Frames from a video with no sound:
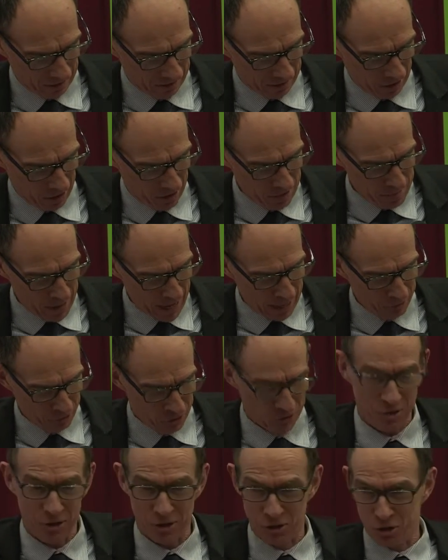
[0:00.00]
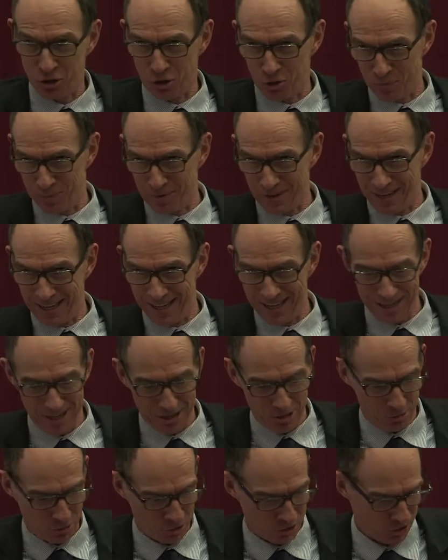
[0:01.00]
I'm now doing a job that he
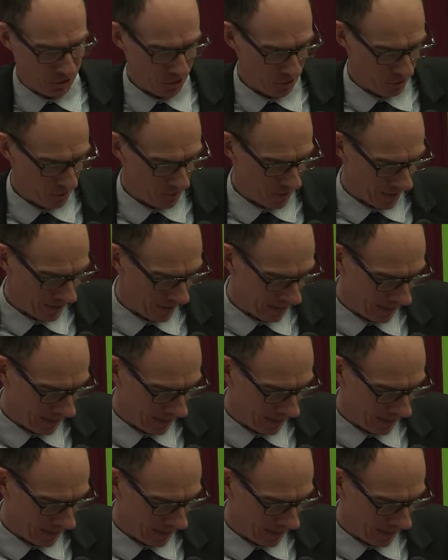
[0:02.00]
used to